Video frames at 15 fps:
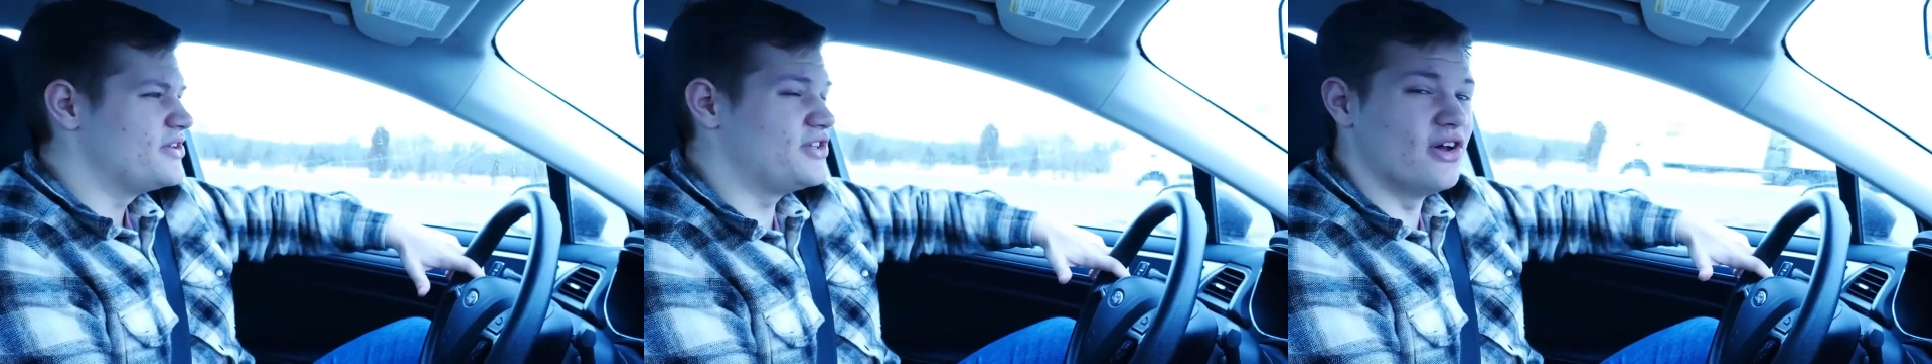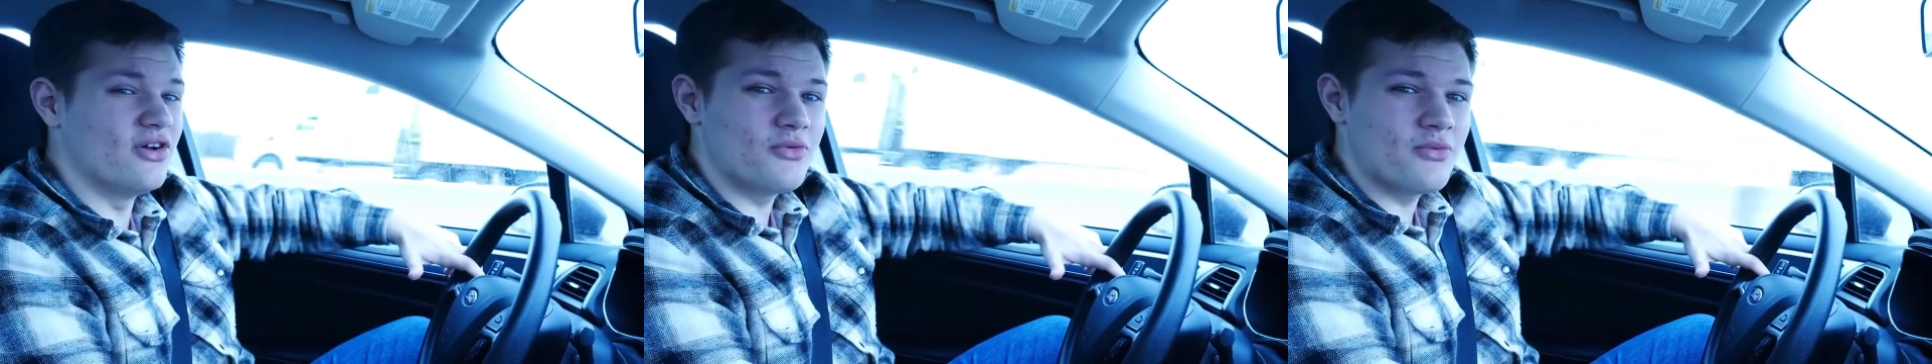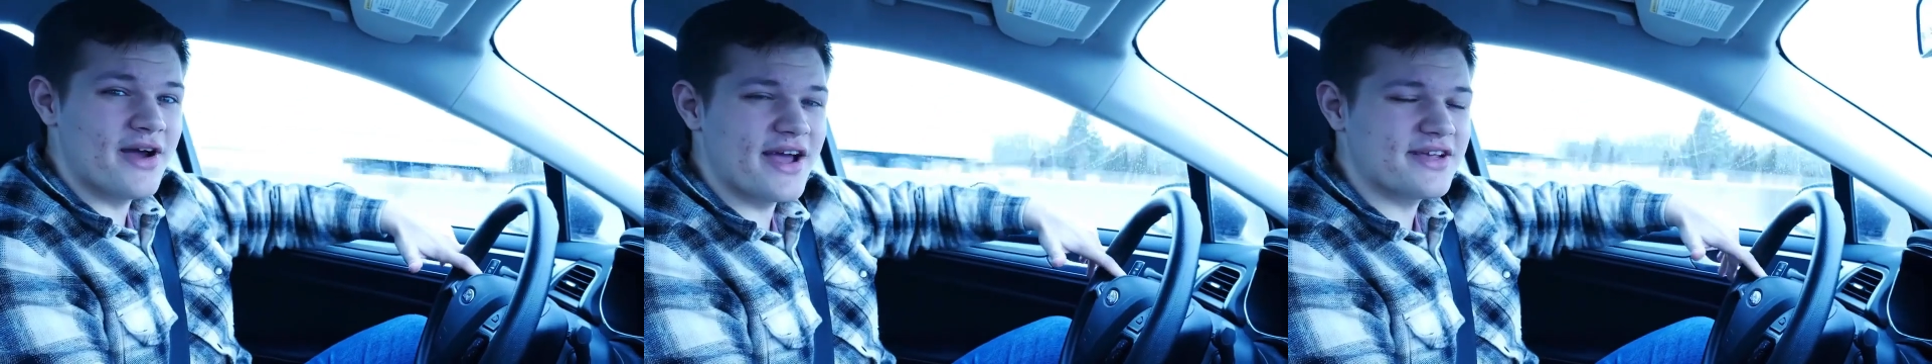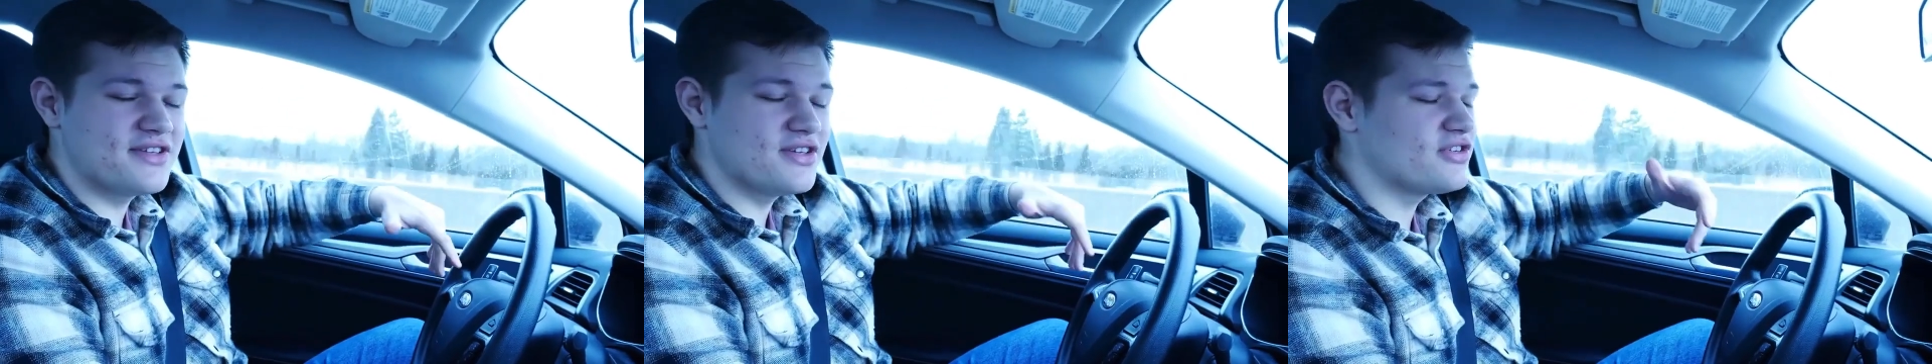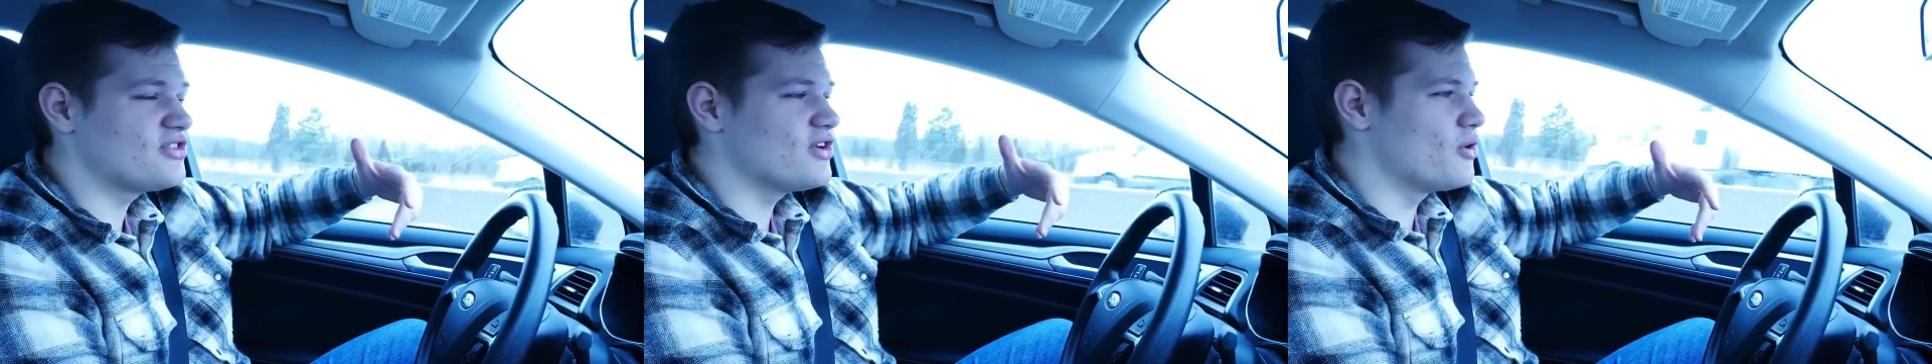sealed wax
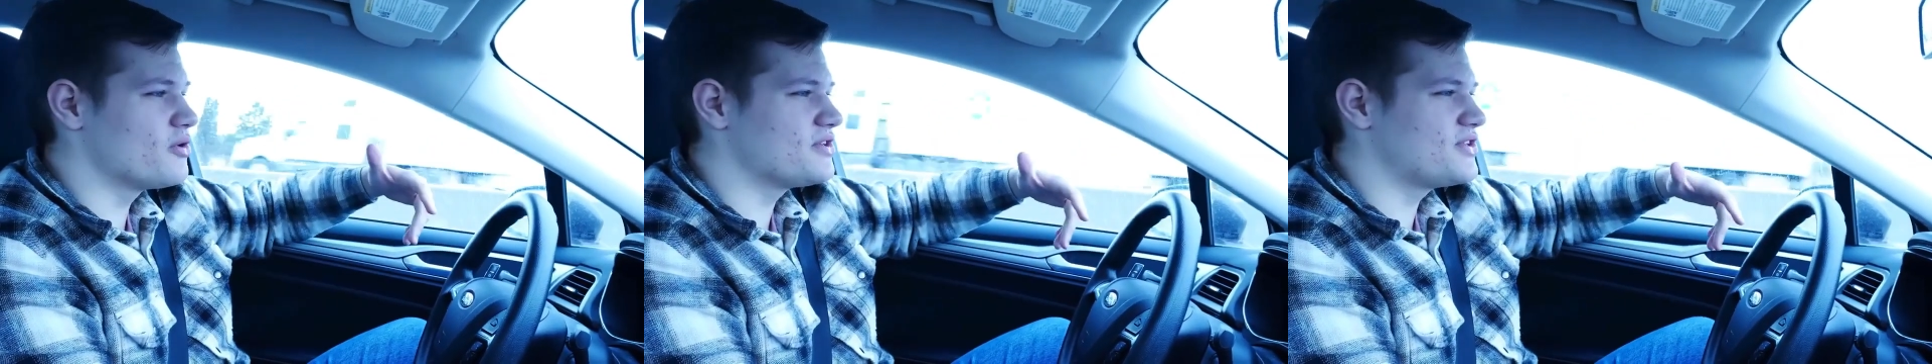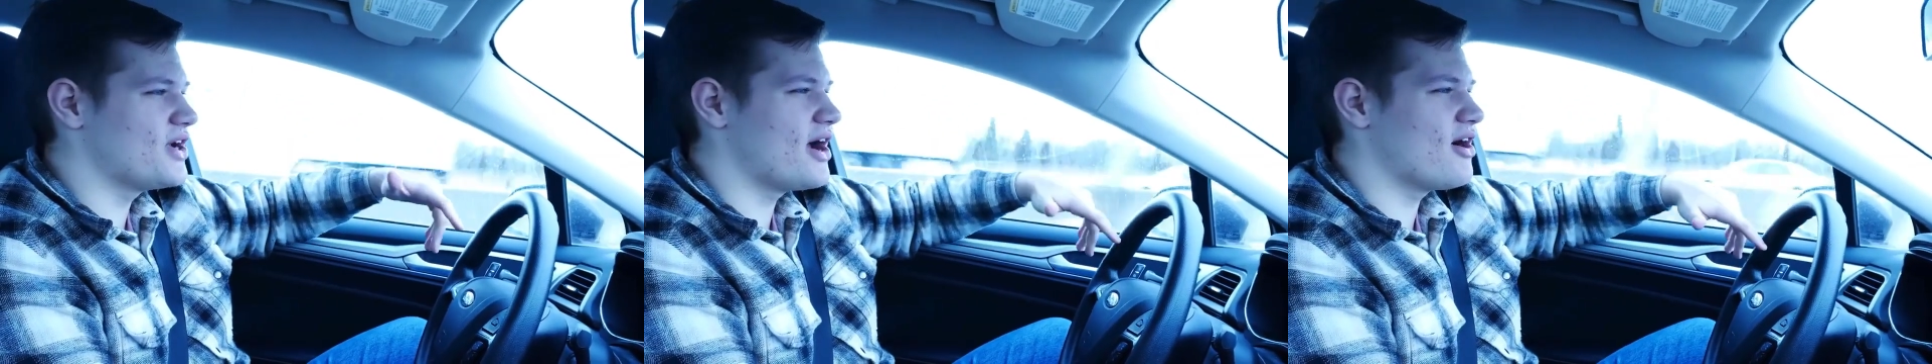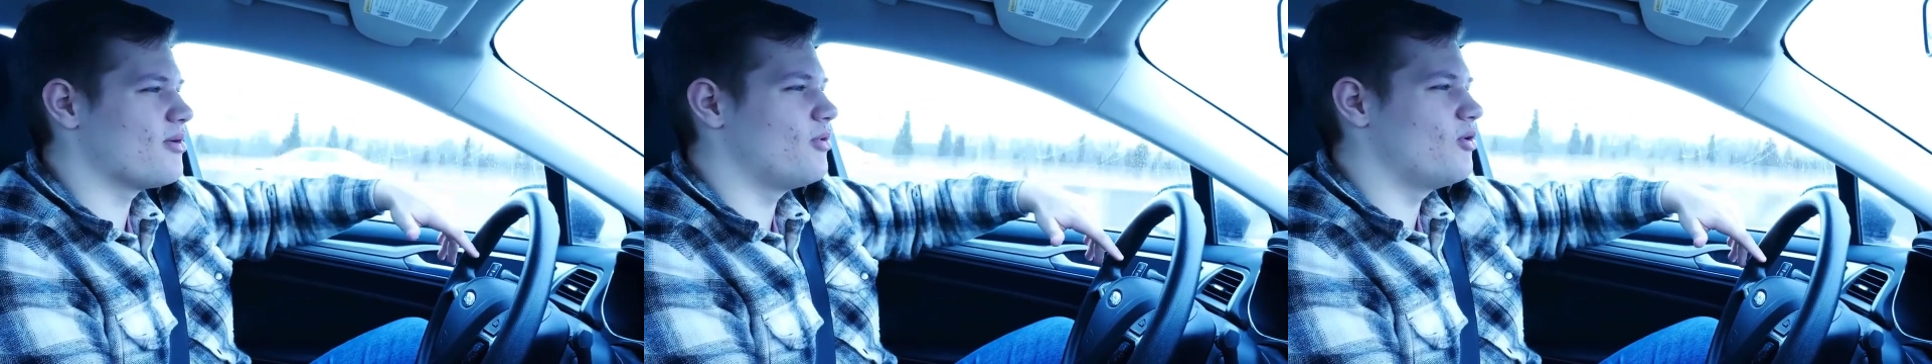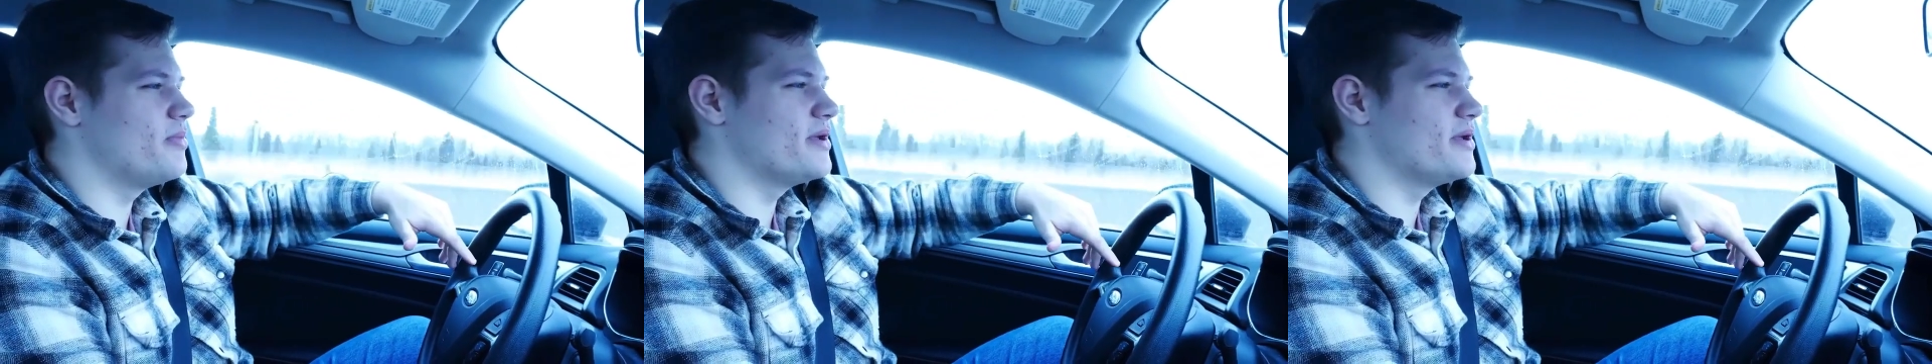is so desirable